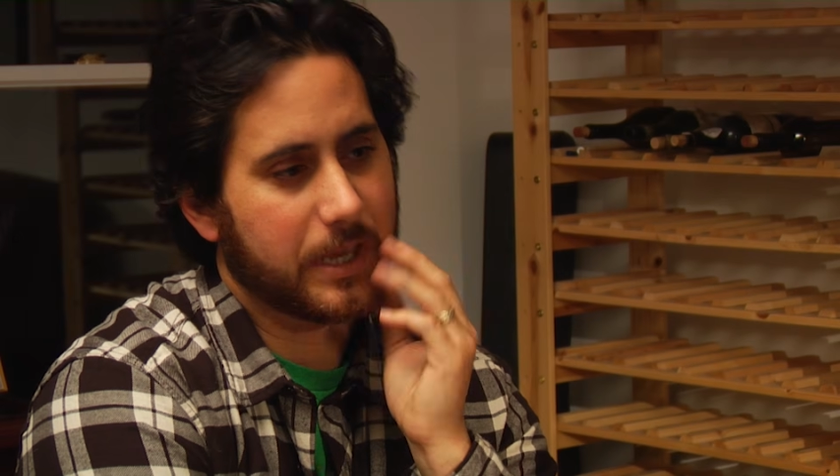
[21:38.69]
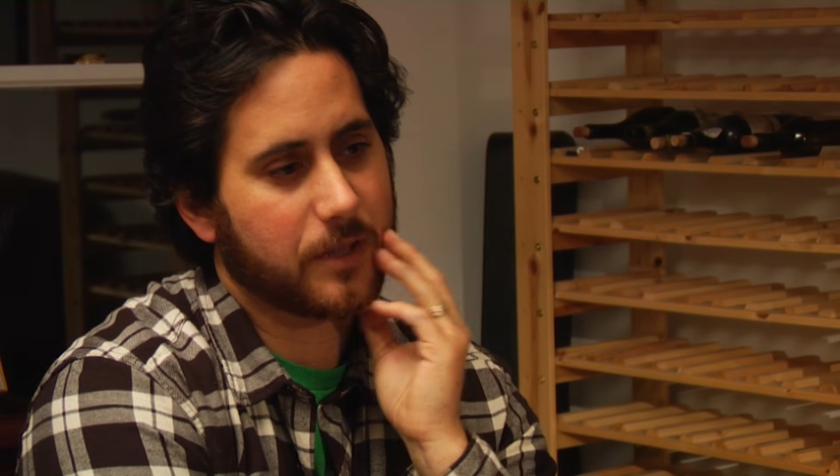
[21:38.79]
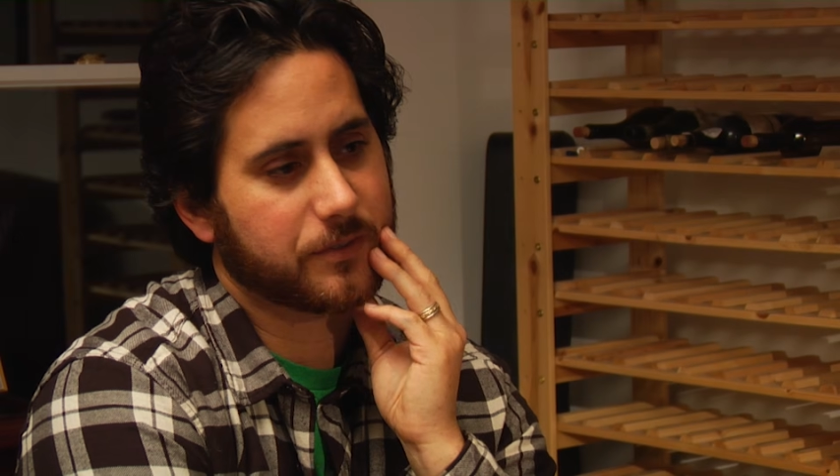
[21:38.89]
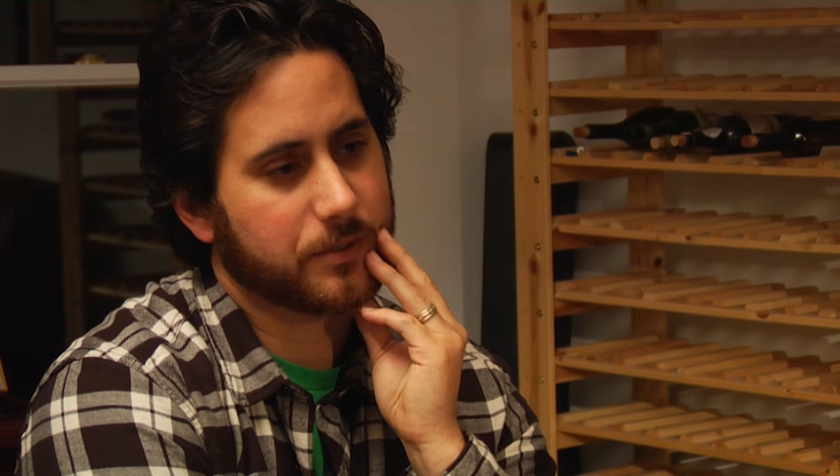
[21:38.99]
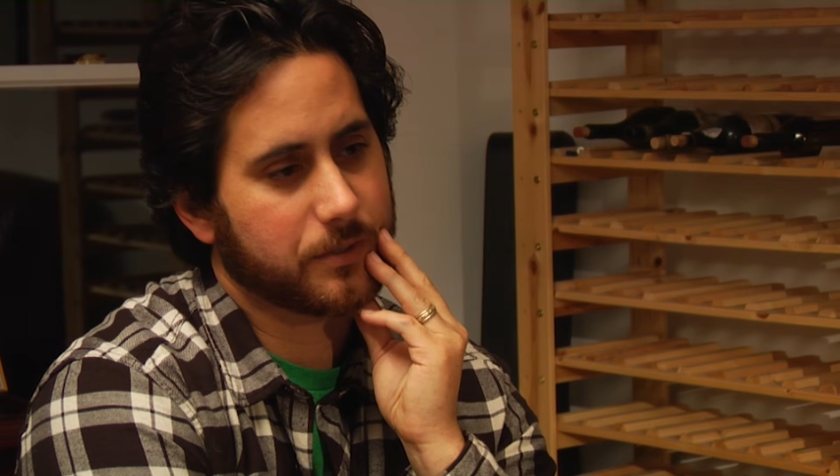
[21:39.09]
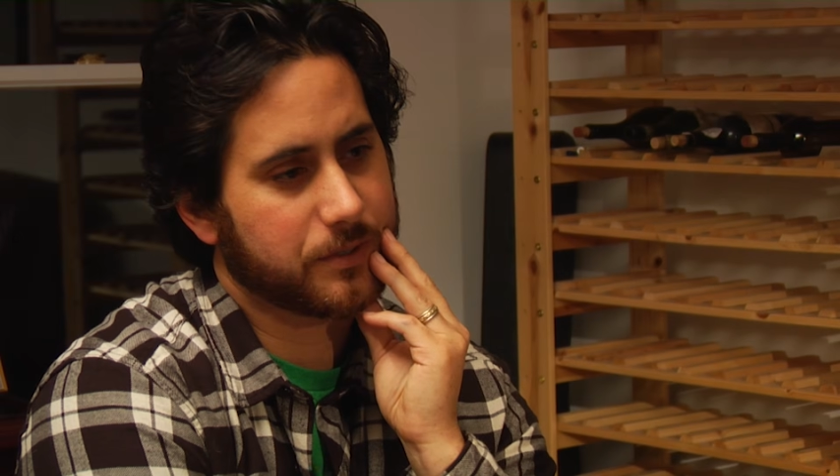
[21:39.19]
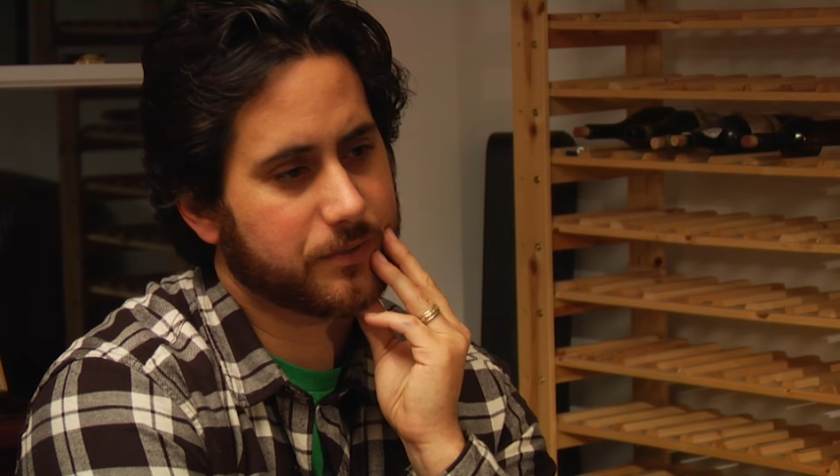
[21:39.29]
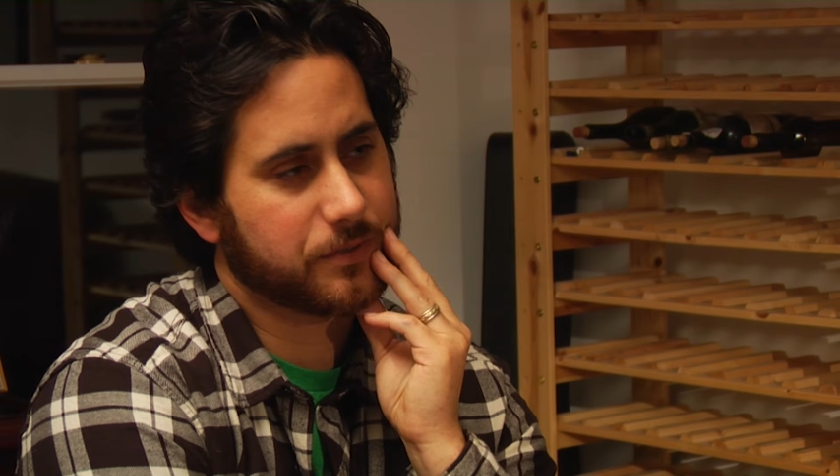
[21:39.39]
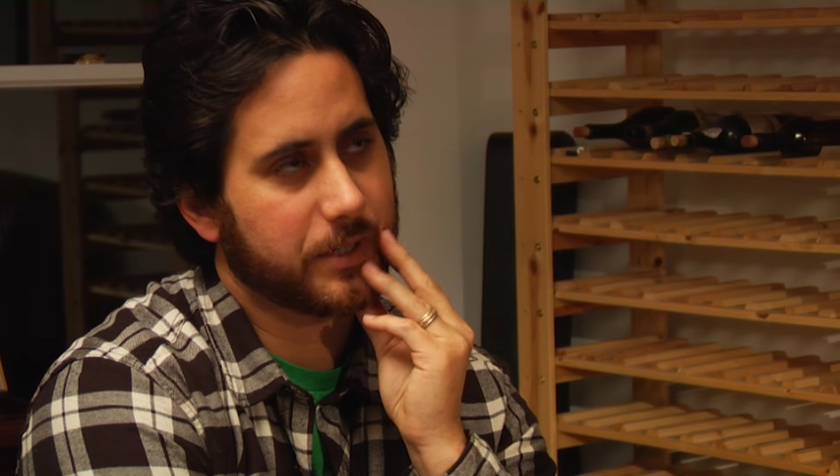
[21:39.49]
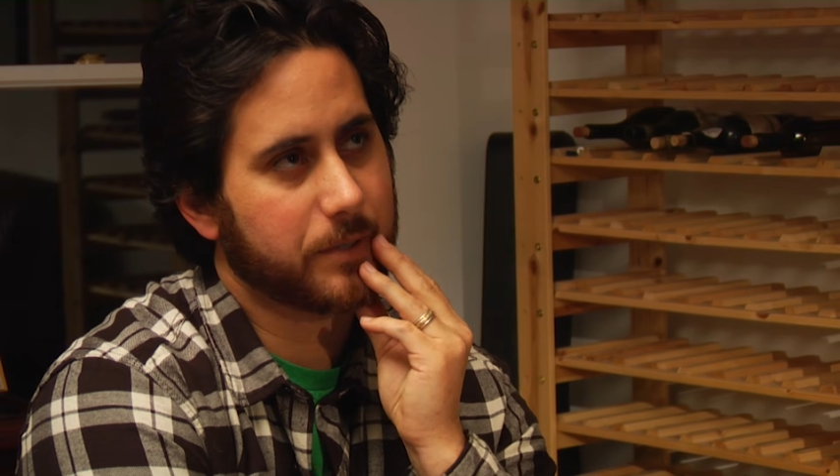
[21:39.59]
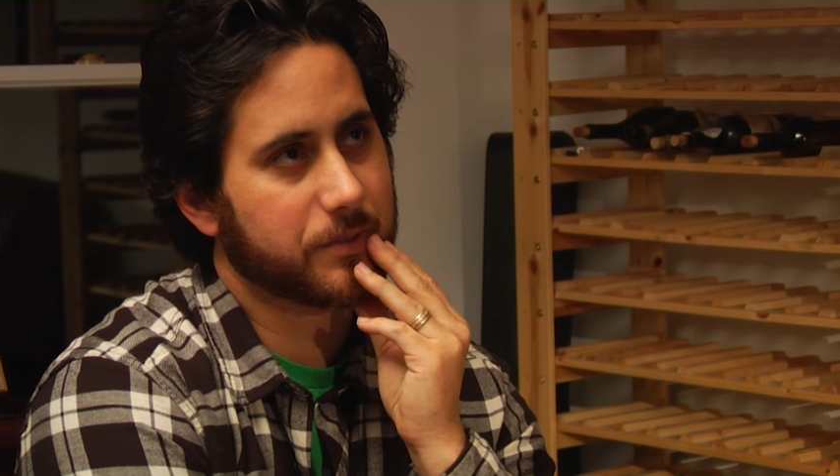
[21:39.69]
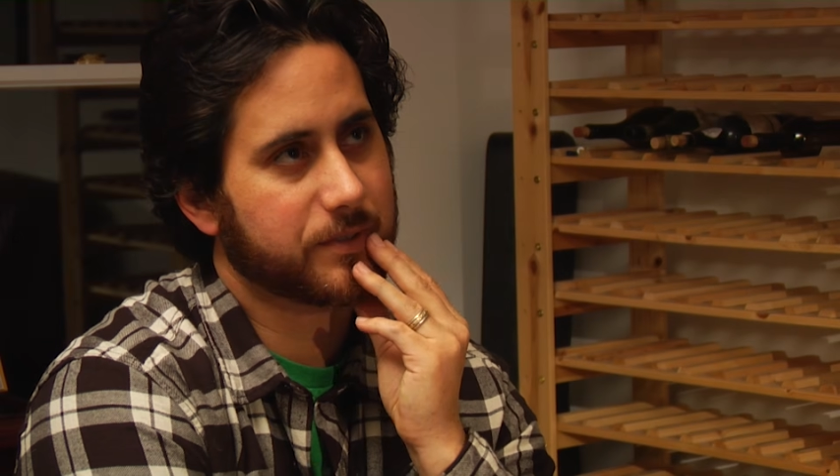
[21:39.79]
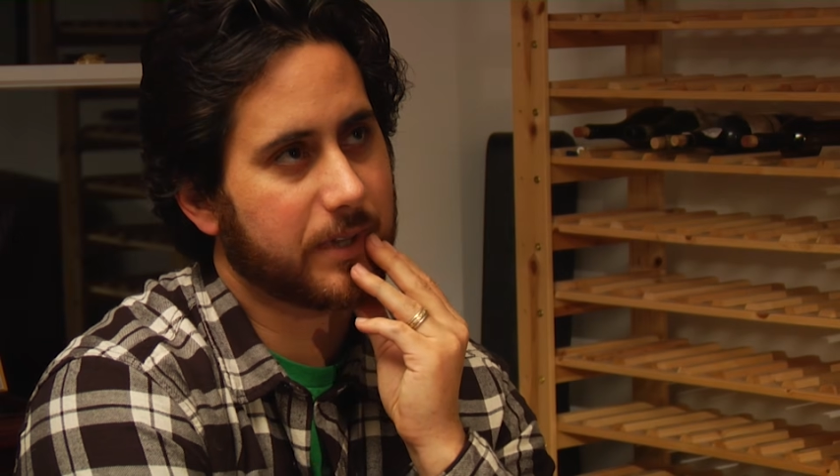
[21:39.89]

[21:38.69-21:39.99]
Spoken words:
out to you? Because you said it was